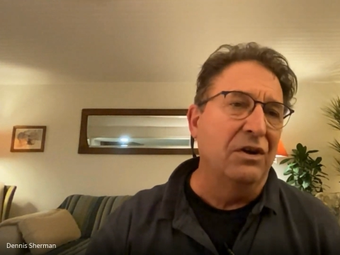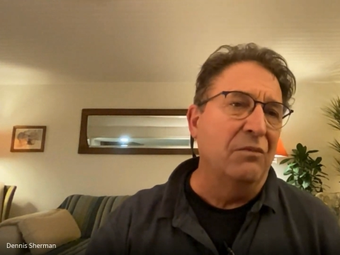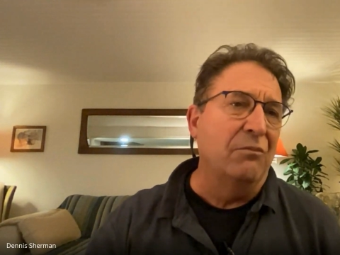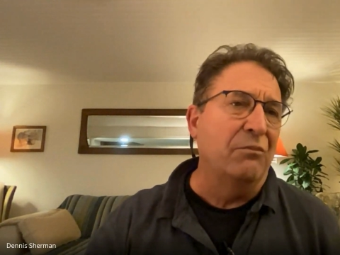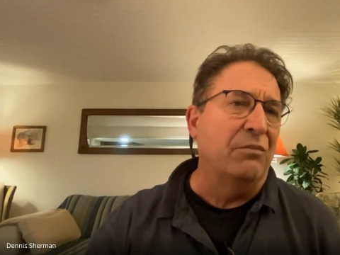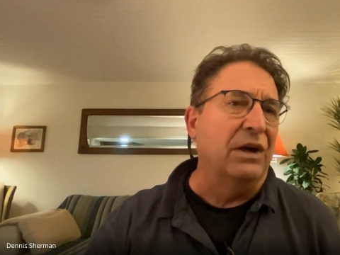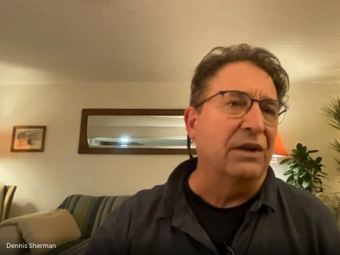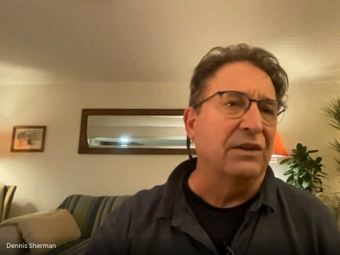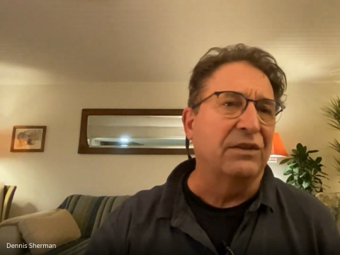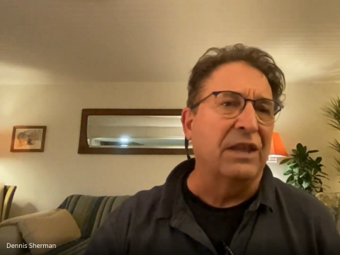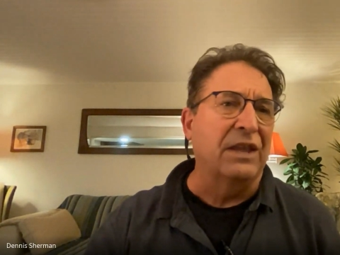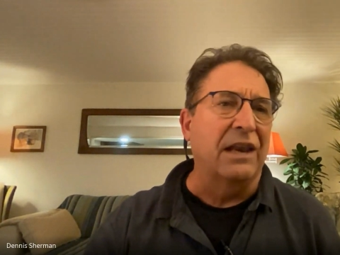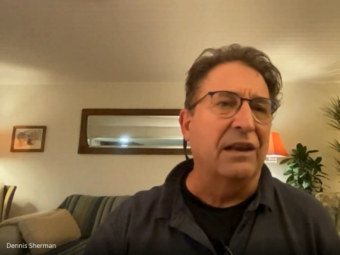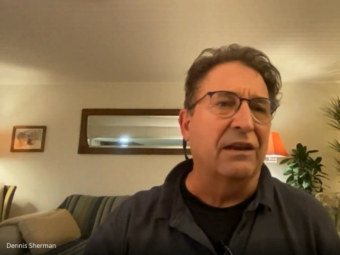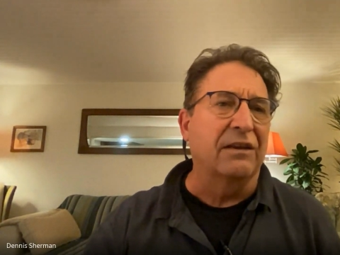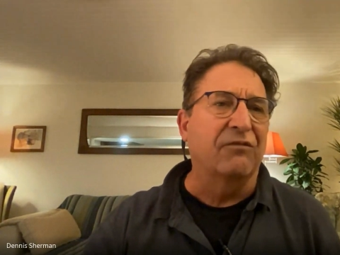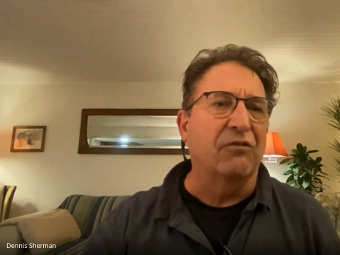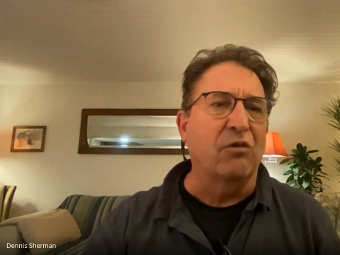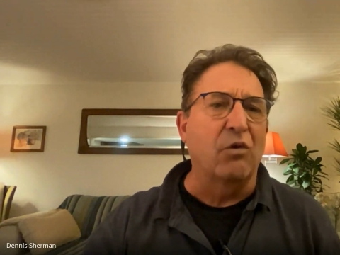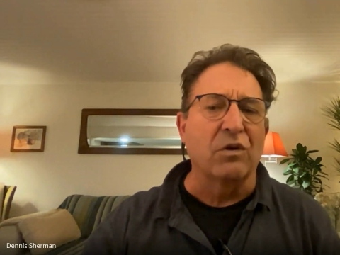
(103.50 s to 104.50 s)
But then,
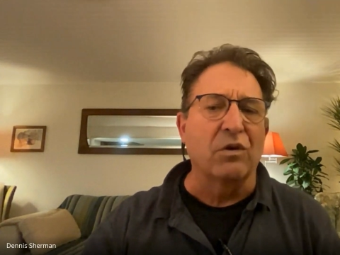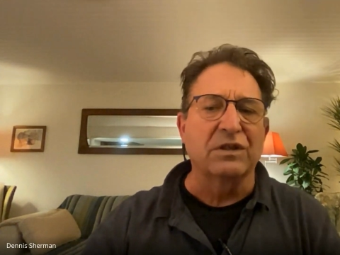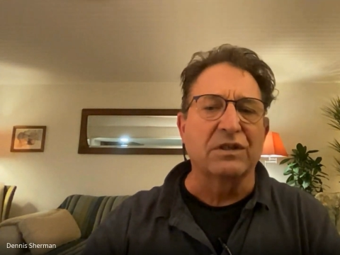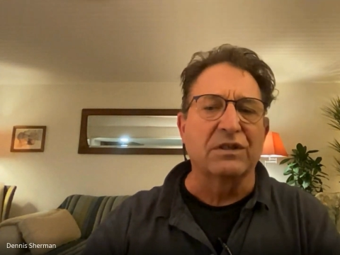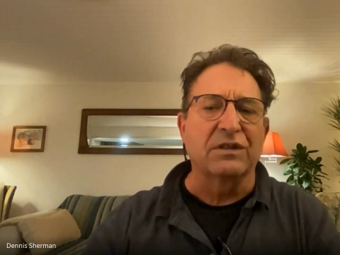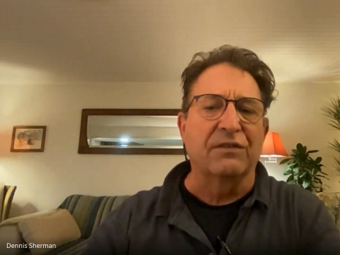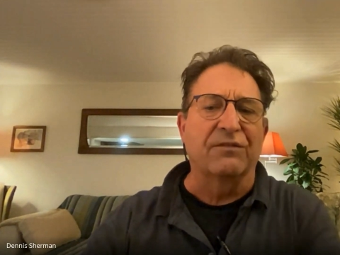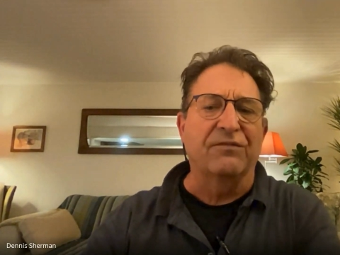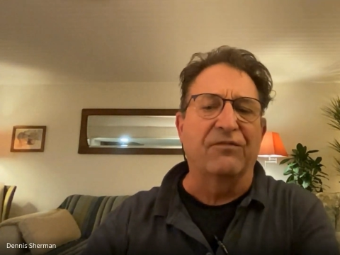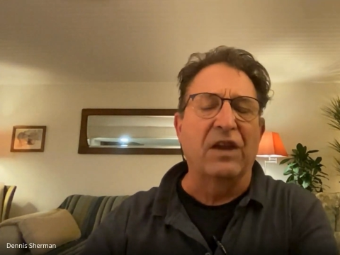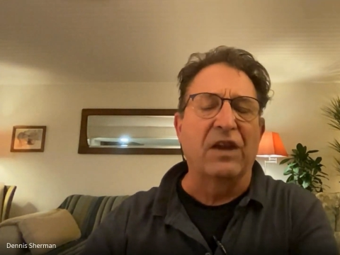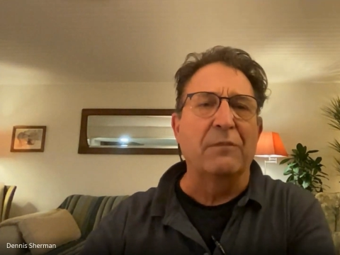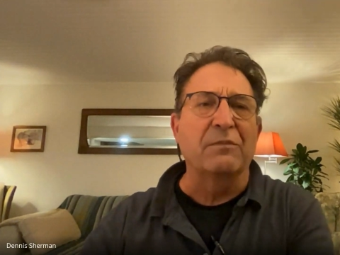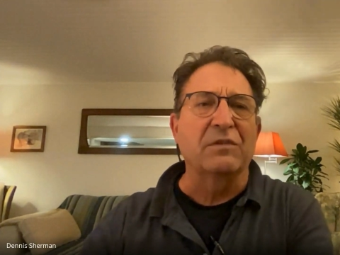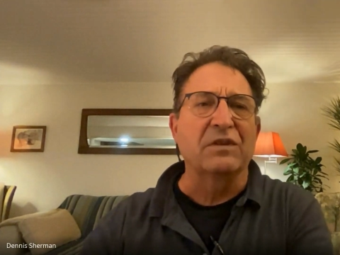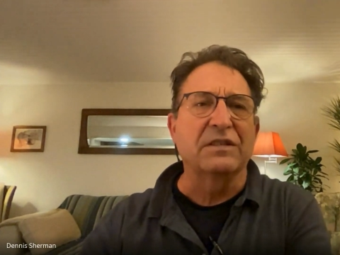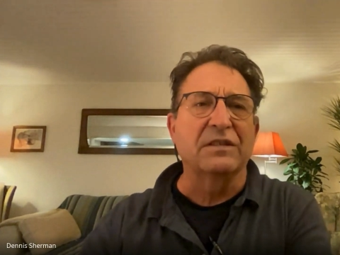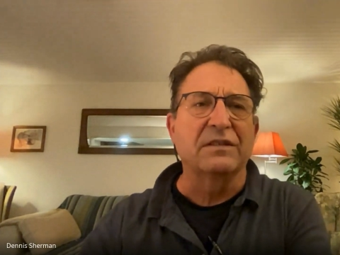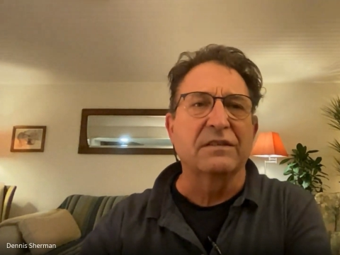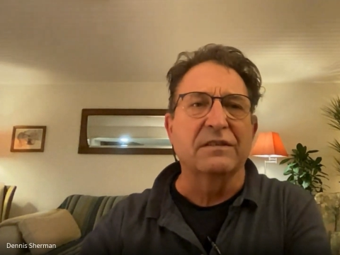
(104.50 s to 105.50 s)
of course, the
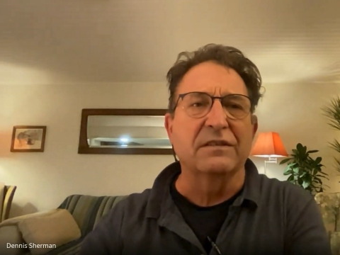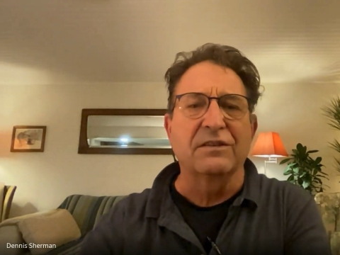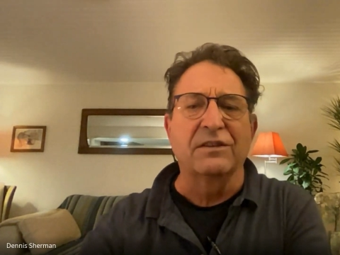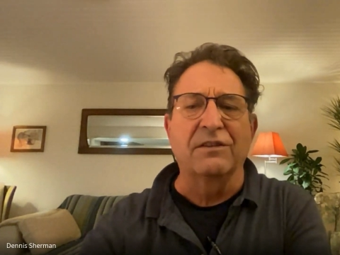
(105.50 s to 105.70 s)
famous